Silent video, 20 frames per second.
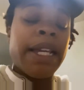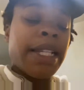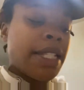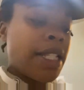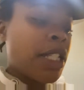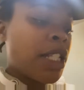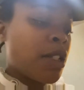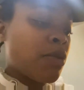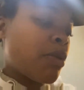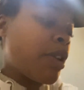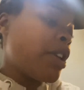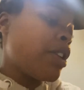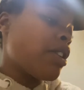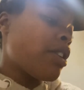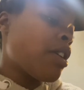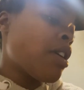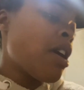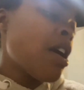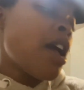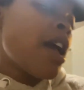it sweeter,
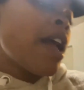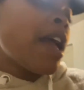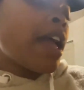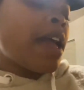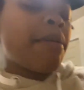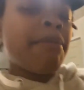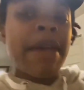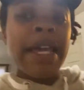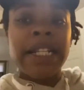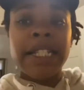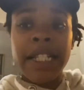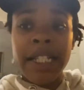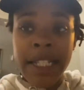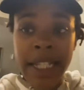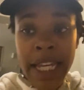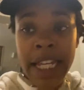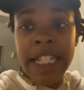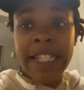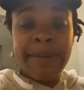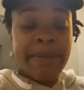it makes it
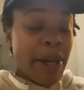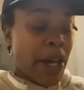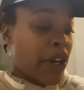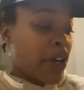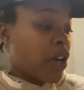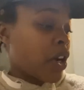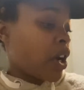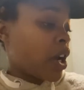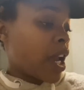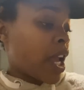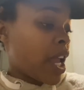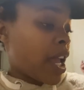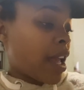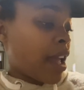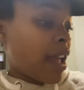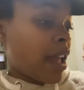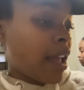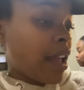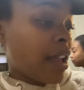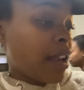taste better,
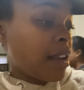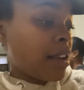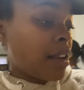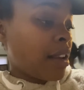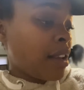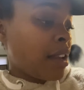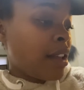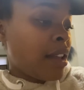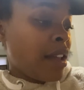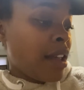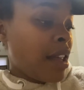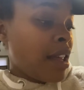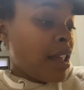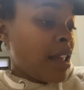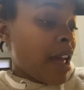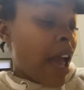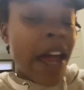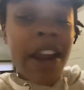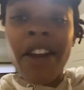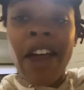and I
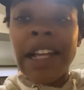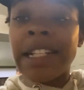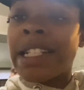don't know, I just